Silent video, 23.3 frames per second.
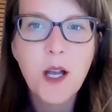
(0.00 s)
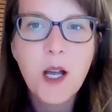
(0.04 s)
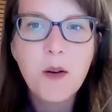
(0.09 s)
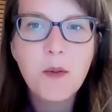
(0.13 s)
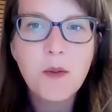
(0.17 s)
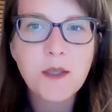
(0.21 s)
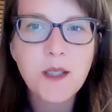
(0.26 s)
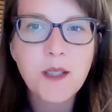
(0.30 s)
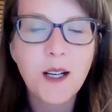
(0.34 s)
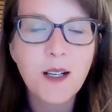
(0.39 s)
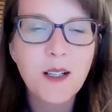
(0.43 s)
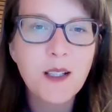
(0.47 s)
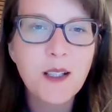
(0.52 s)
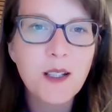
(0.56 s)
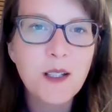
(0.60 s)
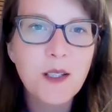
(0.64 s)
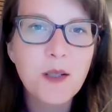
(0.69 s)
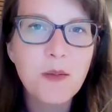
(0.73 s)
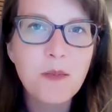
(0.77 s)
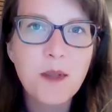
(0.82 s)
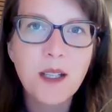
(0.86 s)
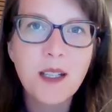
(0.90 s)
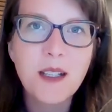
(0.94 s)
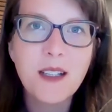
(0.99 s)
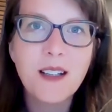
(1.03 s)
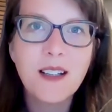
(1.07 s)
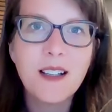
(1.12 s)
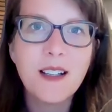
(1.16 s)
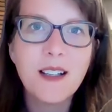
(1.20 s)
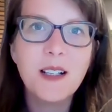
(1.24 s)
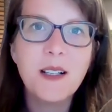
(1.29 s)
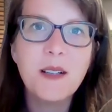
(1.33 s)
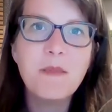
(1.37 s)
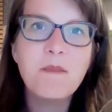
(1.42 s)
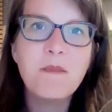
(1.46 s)
we'll talk a little bit
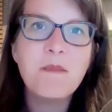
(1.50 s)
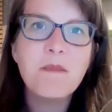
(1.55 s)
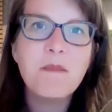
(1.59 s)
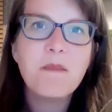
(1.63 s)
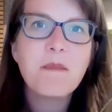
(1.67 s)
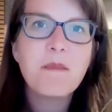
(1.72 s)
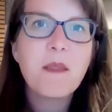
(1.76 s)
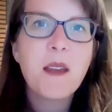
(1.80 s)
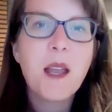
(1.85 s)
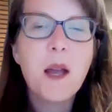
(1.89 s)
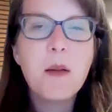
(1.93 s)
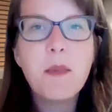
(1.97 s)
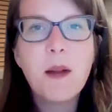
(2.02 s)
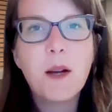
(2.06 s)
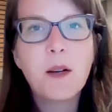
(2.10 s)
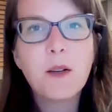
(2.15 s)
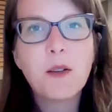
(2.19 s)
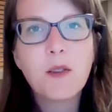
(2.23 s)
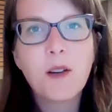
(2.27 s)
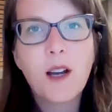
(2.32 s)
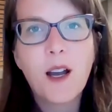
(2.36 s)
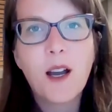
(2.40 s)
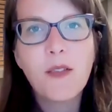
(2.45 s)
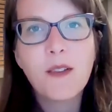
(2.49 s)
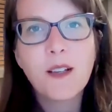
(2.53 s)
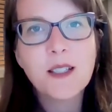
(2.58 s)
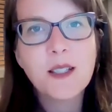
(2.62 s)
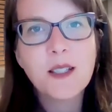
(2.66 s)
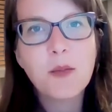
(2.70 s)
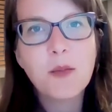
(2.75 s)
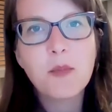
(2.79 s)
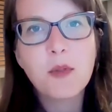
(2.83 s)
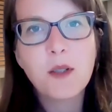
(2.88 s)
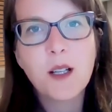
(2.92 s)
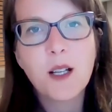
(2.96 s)
about graphics
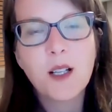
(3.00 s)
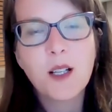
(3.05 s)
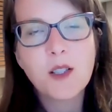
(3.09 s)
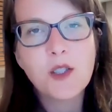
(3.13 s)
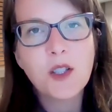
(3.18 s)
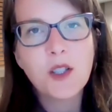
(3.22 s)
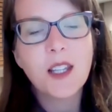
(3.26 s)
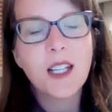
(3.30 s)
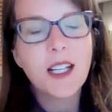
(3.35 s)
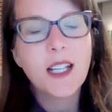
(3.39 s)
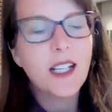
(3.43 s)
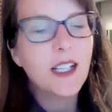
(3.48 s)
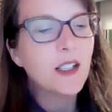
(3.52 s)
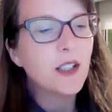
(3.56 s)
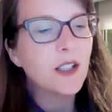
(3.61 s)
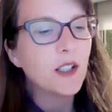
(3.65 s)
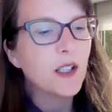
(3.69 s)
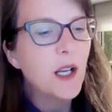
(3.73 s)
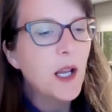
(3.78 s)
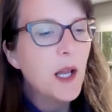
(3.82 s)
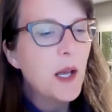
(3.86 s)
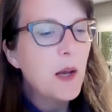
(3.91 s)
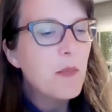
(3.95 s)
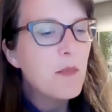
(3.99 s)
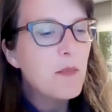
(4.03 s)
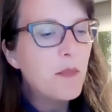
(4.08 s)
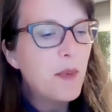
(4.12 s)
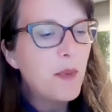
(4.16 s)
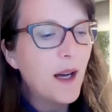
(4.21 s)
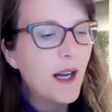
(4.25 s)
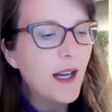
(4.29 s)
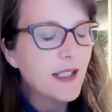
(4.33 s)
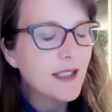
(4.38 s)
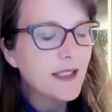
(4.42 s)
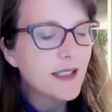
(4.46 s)
and production later.
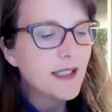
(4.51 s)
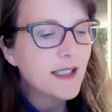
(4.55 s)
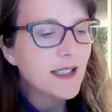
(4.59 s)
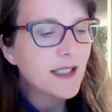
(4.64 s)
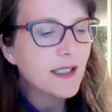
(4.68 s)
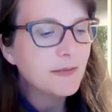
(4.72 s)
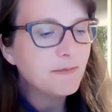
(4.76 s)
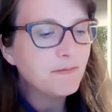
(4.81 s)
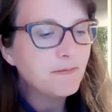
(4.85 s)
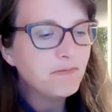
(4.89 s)
But